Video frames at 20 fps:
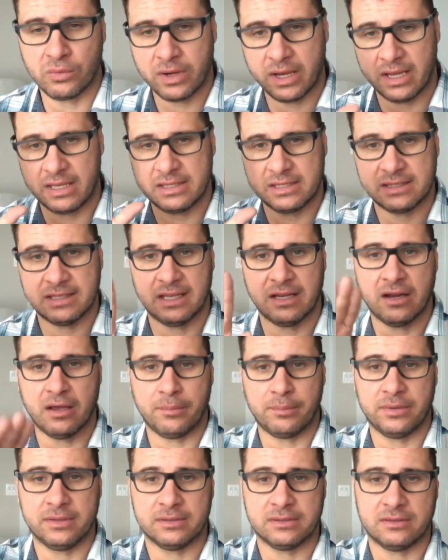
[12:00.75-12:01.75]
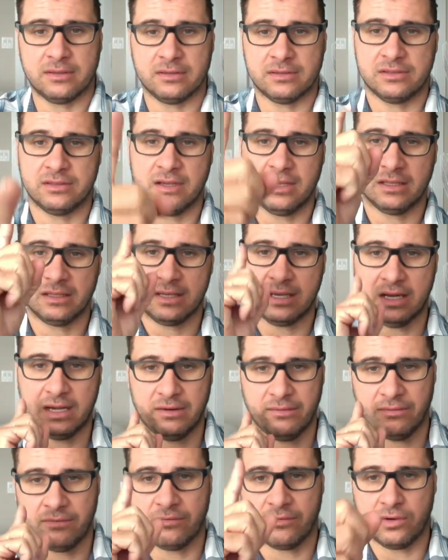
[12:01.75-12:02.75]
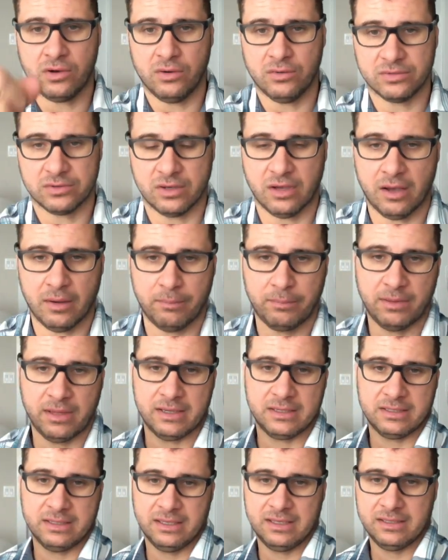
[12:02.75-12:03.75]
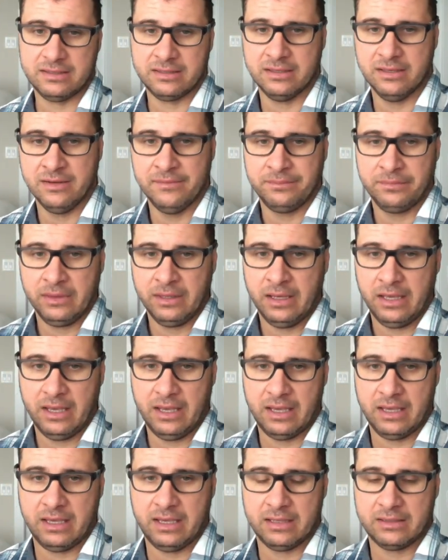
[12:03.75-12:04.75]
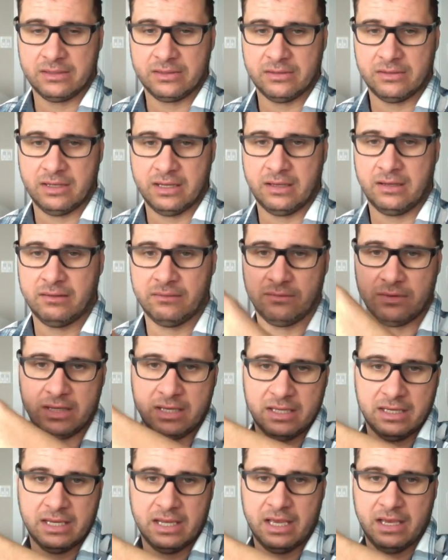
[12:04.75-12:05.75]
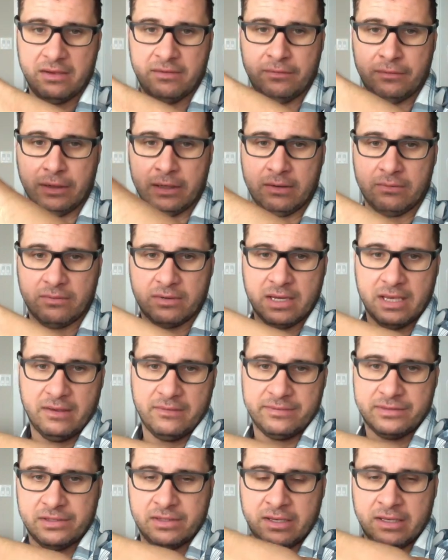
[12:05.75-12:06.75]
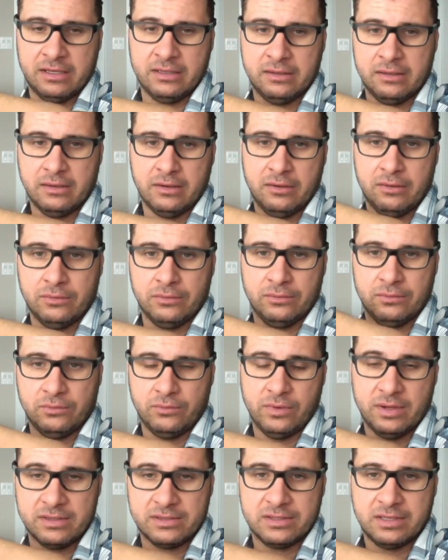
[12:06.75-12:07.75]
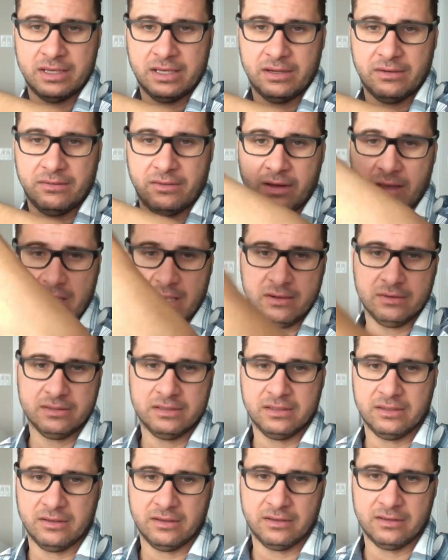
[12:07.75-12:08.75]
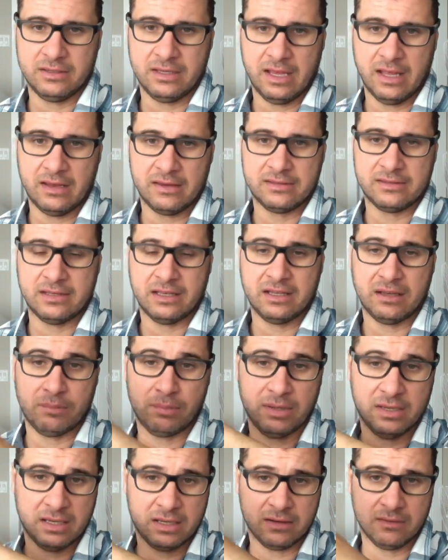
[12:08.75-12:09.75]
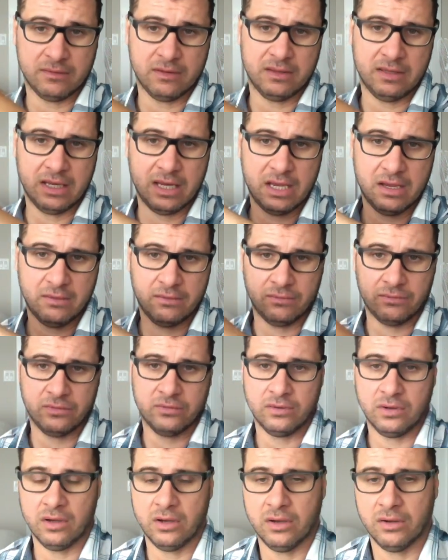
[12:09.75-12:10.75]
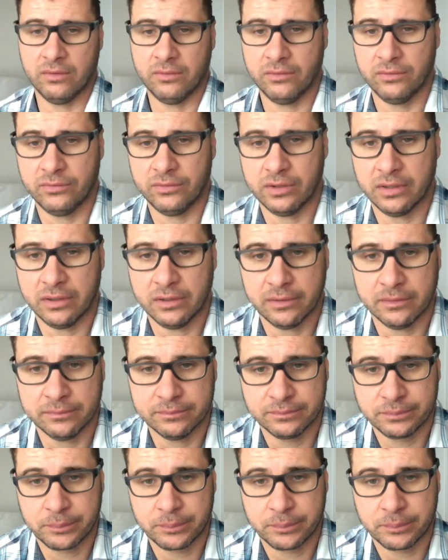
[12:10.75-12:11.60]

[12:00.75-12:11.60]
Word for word: way it's set up is the sun kind of goes up like this and so then we can have like we have sun on one side of the house and on the other side depending of the day of of uh,